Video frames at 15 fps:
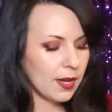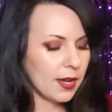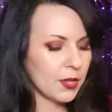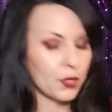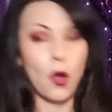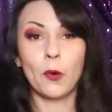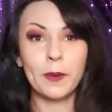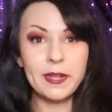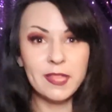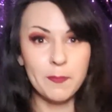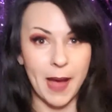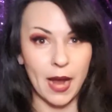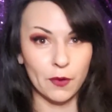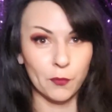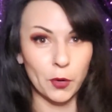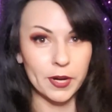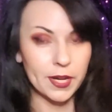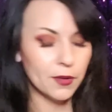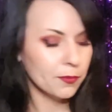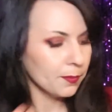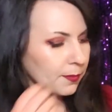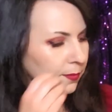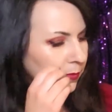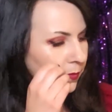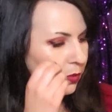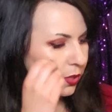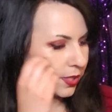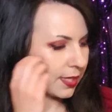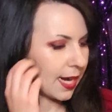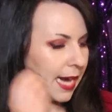So I'll read the back for you,
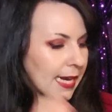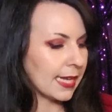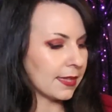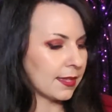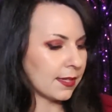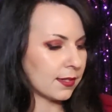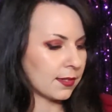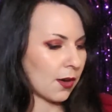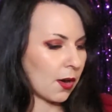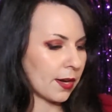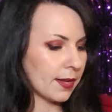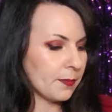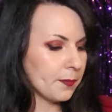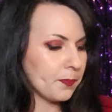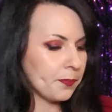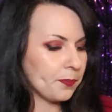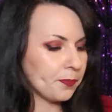just to kind of get this started.